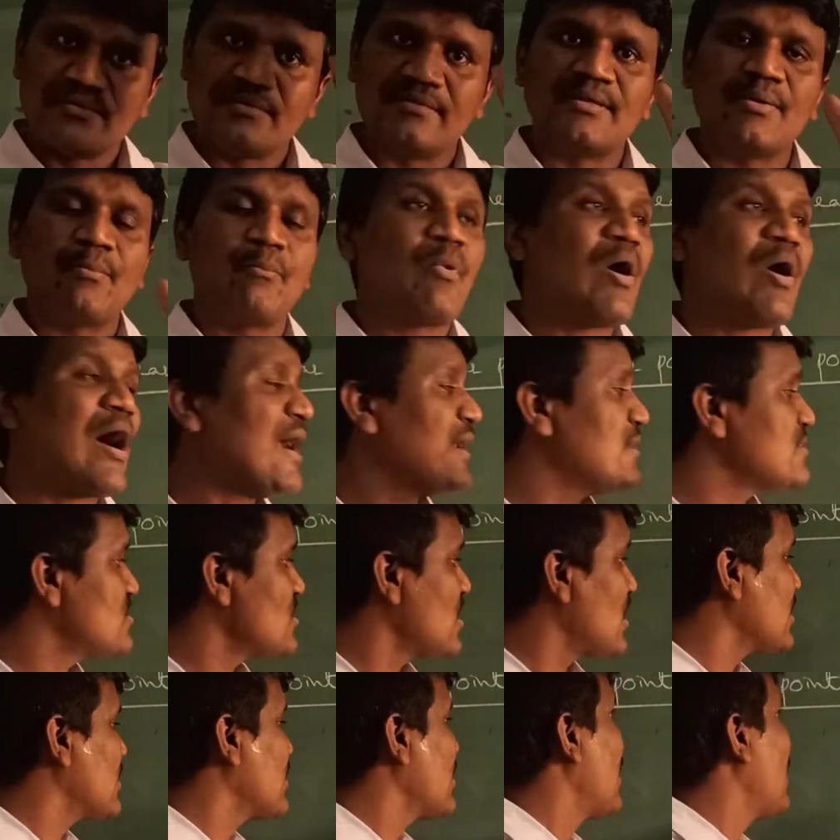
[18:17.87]
the points
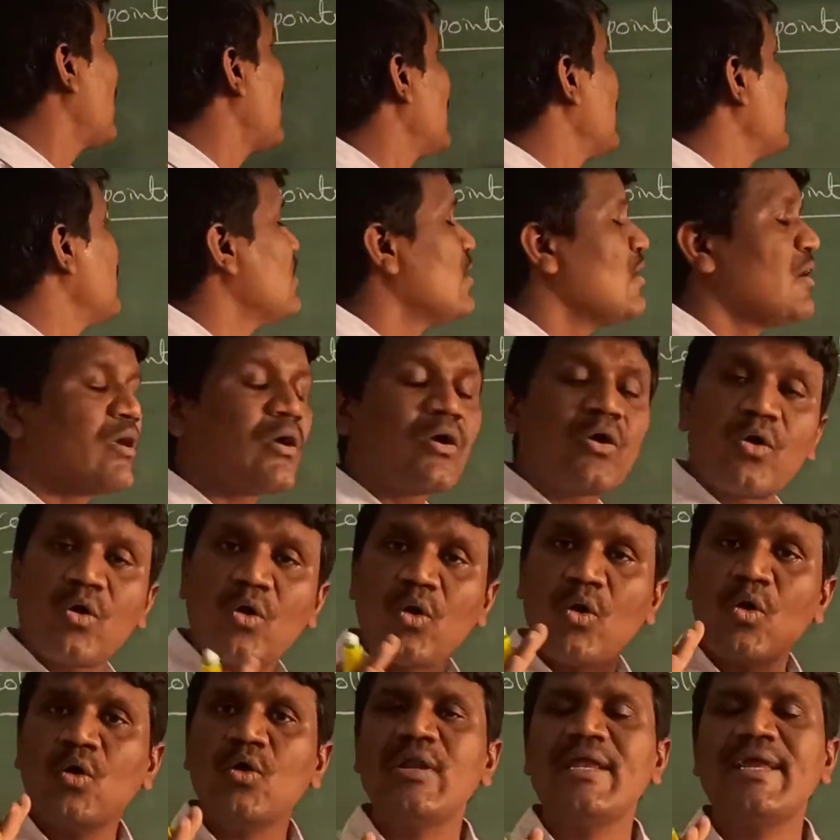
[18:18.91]
are called
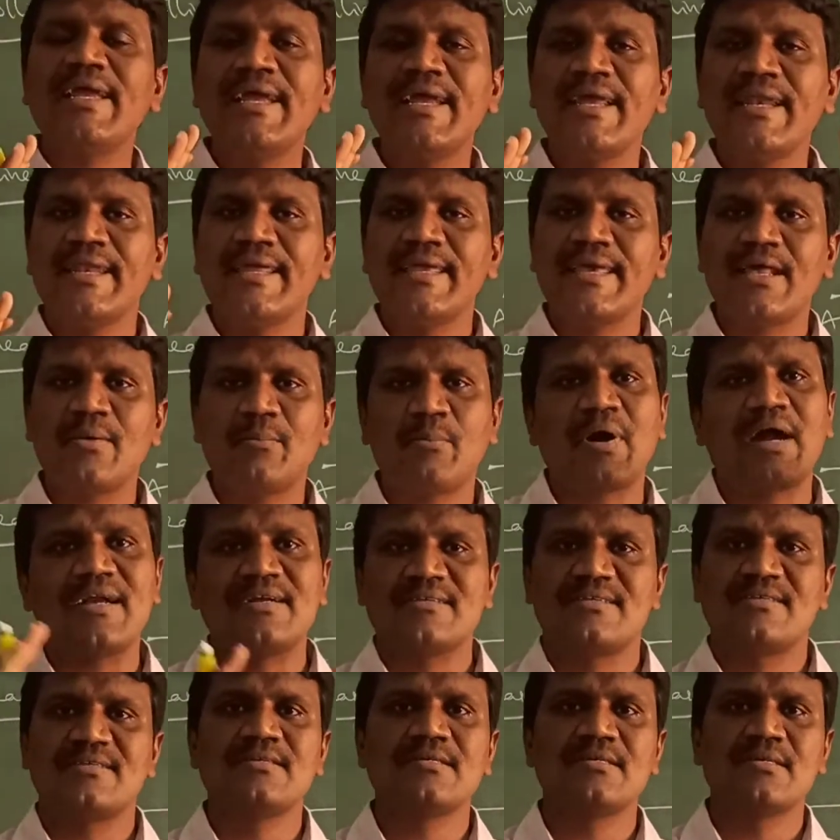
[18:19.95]
collinear
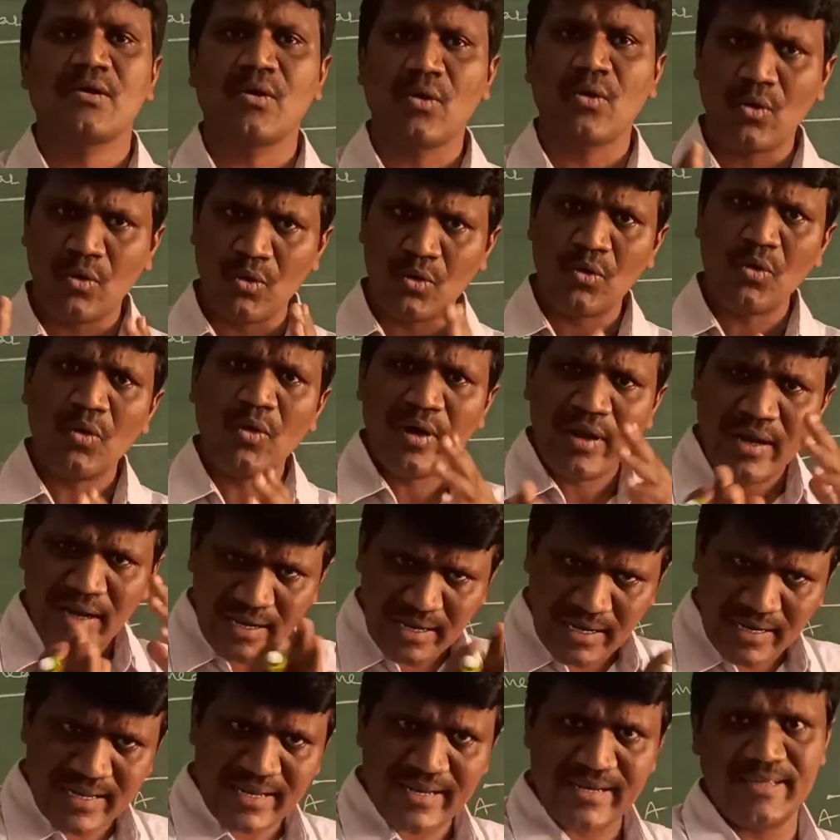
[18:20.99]
points.
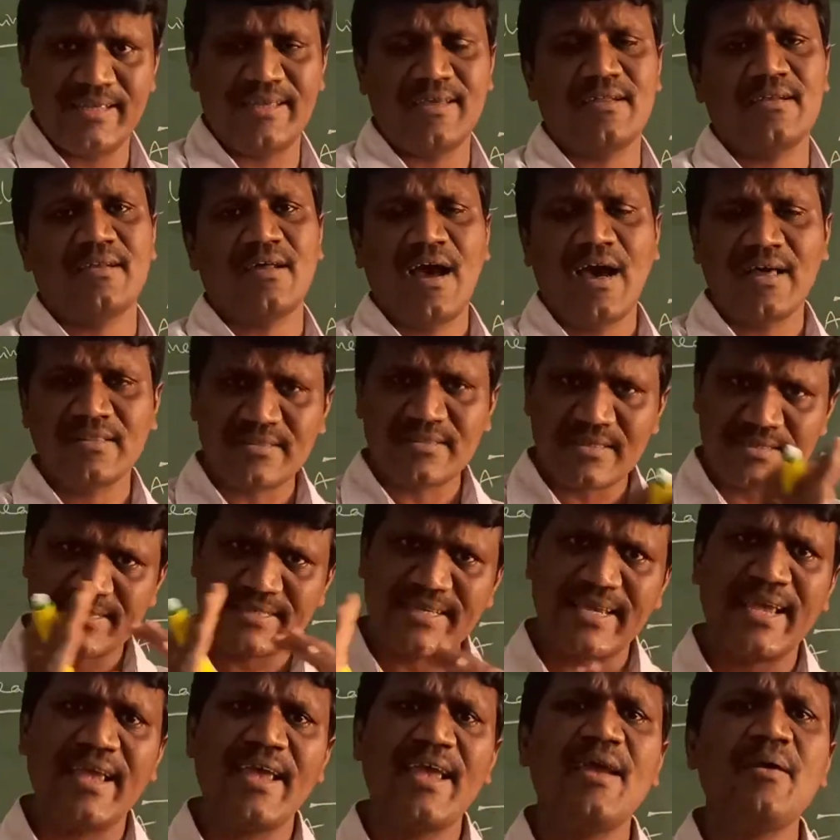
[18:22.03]
Collinear, on the
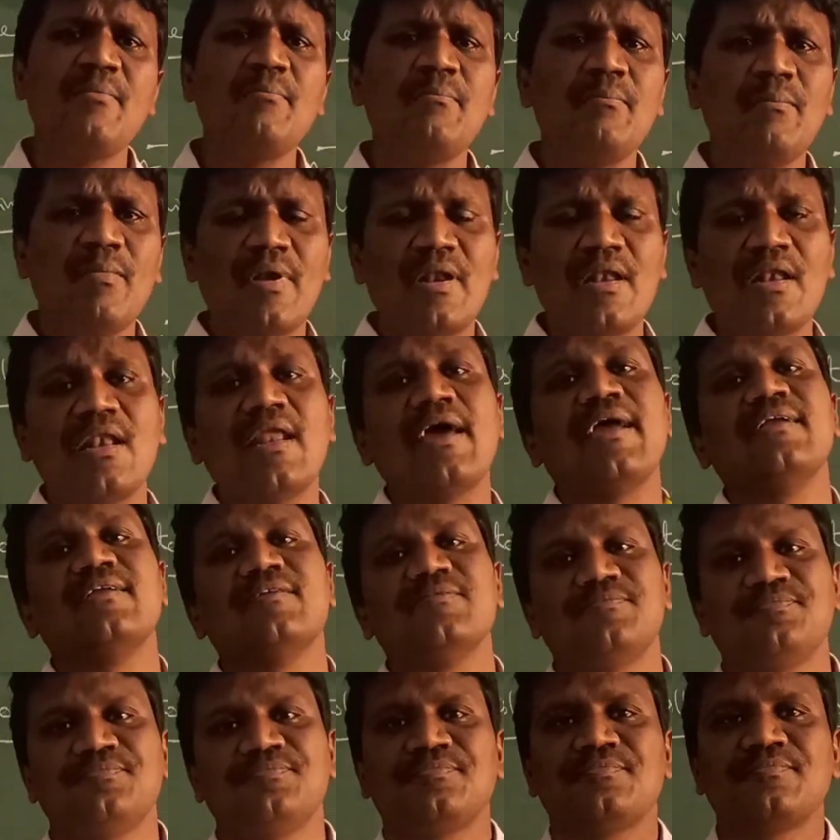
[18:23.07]
same line.
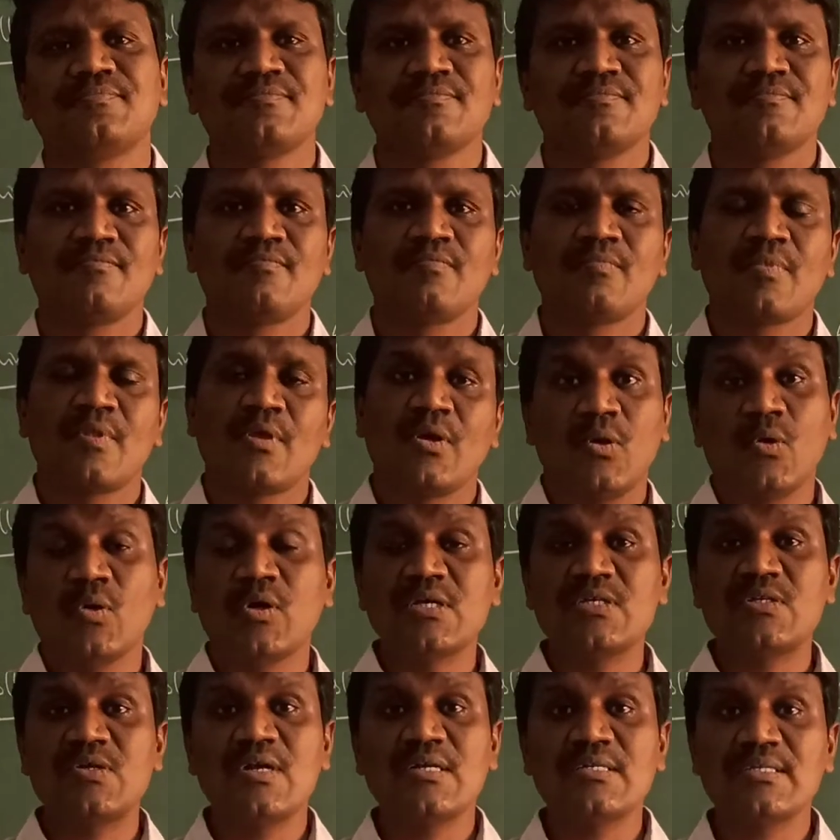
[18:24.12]

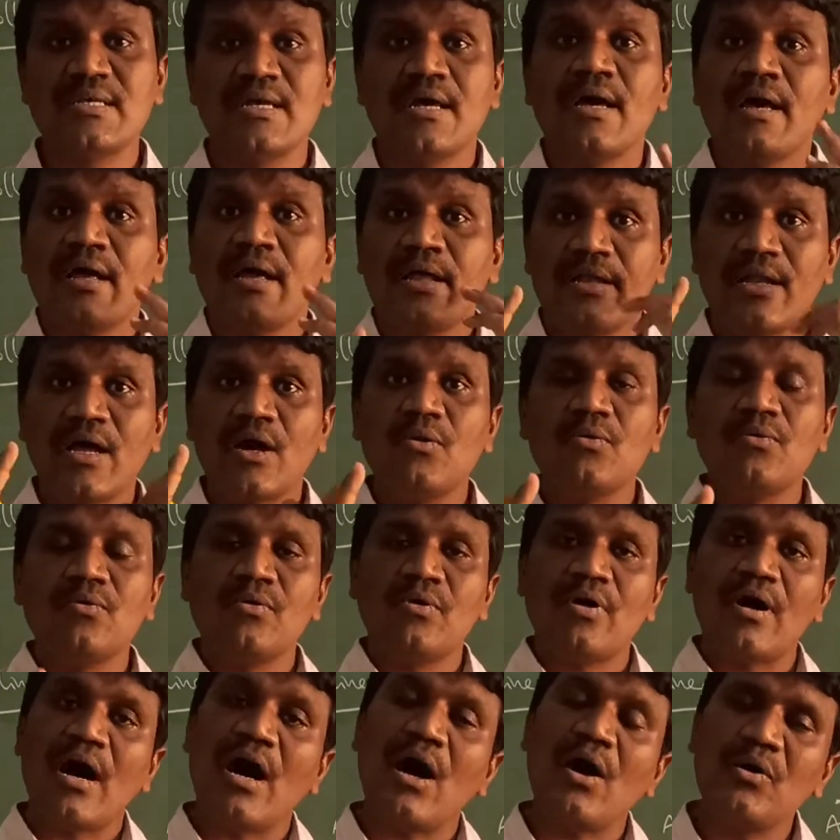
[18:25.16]
Okay students, now
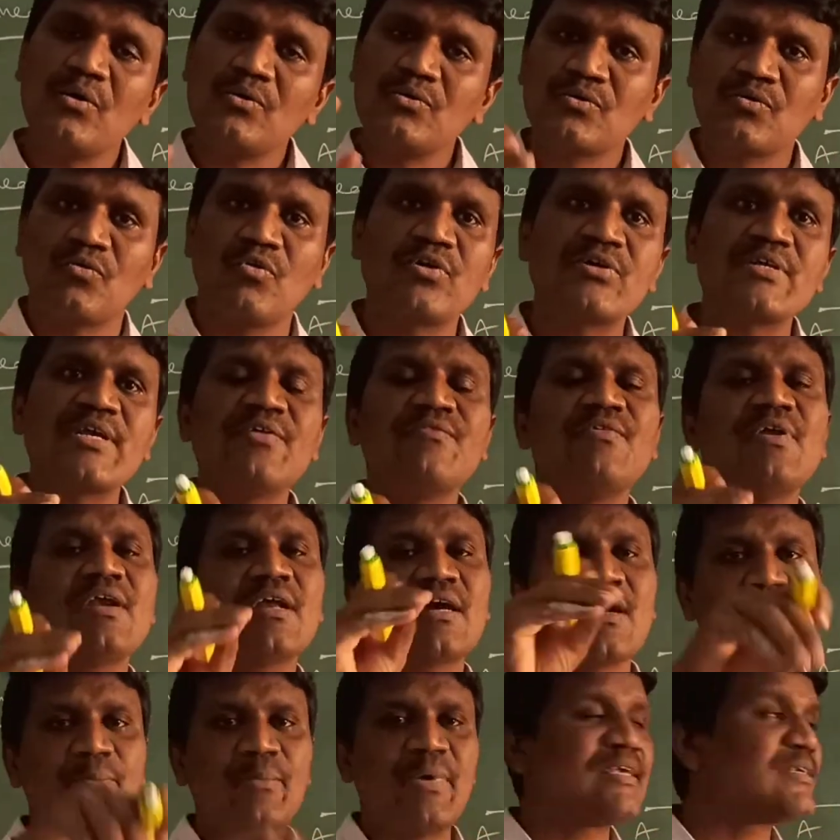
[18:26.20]
how question will
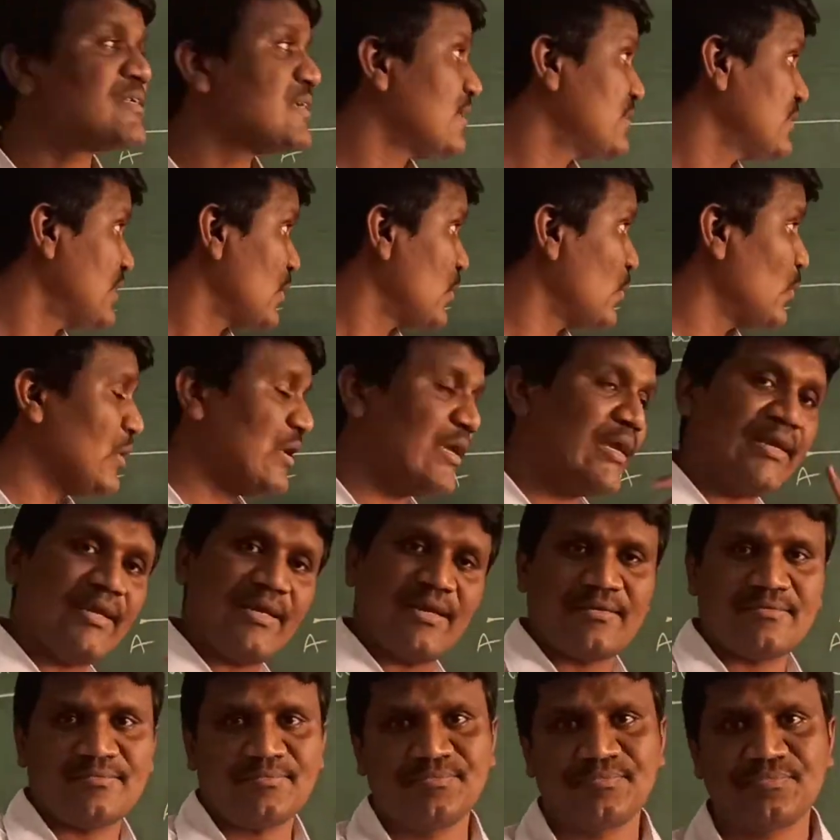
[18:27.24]
come based on the collinear?